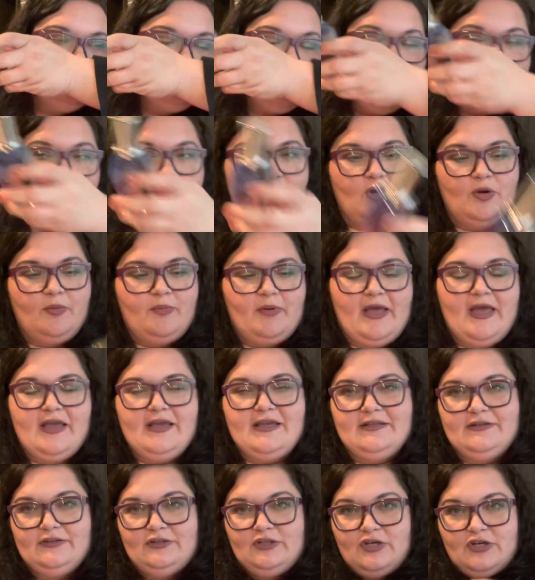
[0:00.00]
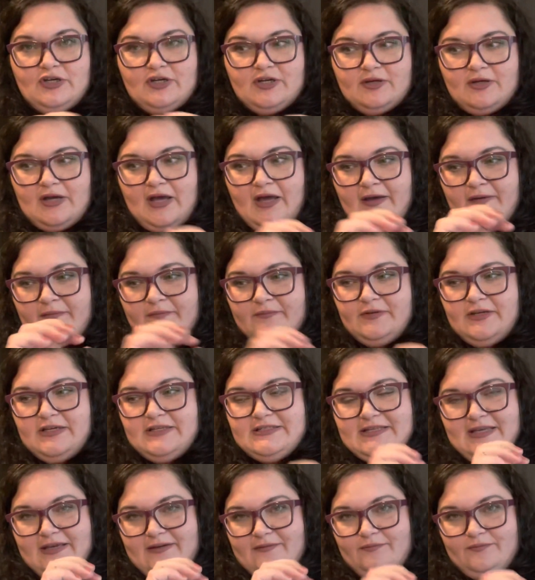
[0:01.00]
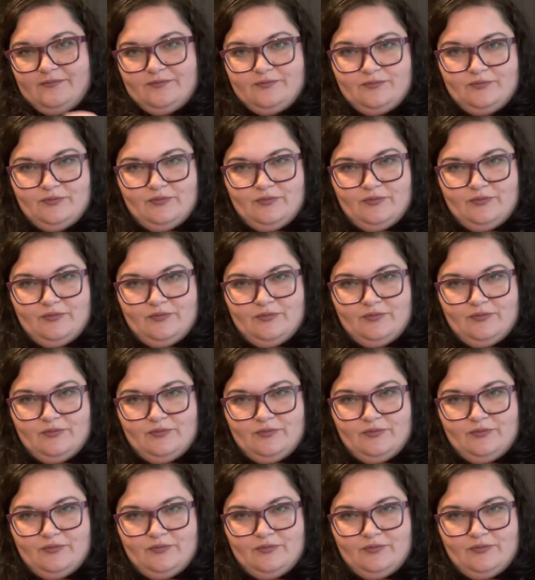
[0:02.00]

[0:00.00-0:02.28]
I'm going to go back and look because it